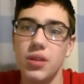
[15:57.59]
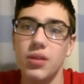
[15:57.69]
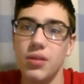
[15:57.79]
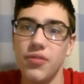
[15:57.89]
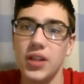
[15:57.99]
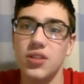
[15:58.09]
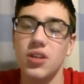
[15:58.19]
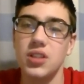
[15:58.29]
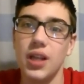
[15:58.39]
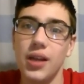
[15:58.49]
The, the
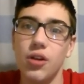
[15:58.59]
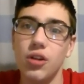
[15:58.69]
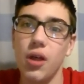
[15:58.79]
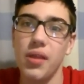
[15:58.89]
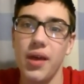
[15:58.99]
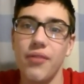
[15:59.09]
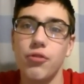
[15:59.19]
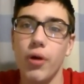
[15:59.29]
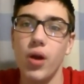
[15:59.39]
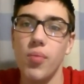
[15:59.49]
Phantasialand look like they
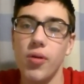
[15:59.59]
have great